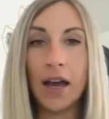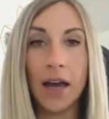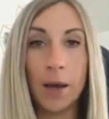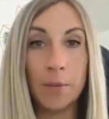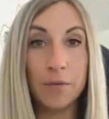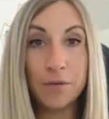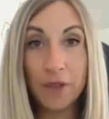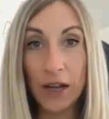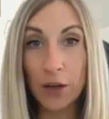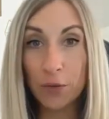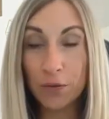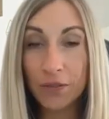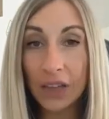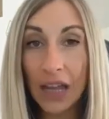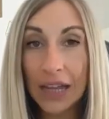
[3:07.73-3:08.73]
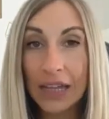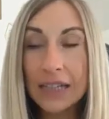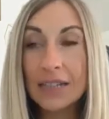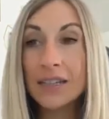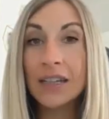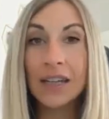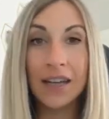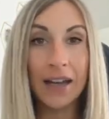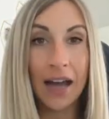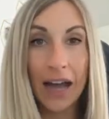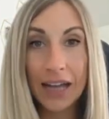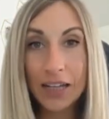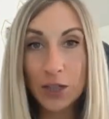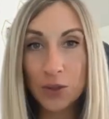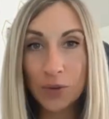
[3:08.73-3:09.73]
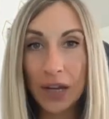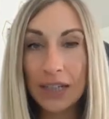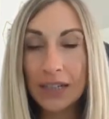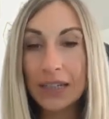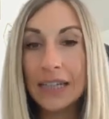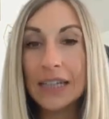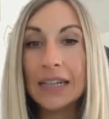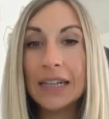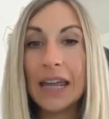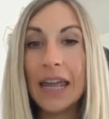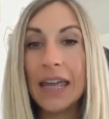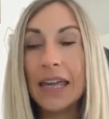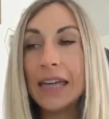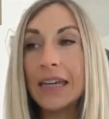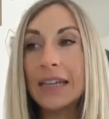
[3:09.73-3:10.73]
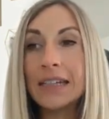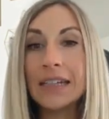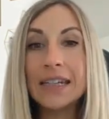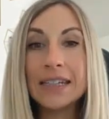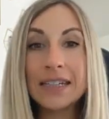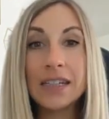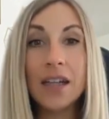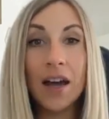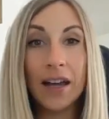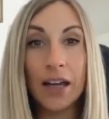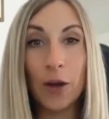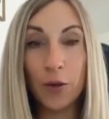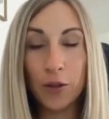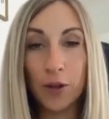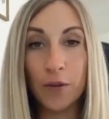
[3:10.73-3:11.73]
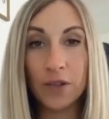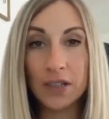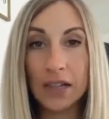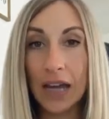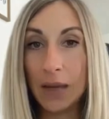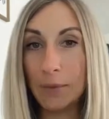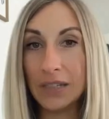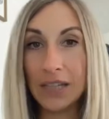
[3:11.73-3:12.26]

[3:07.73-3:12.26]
um, fight or flight, high adrenaline, and it's not healthy over time.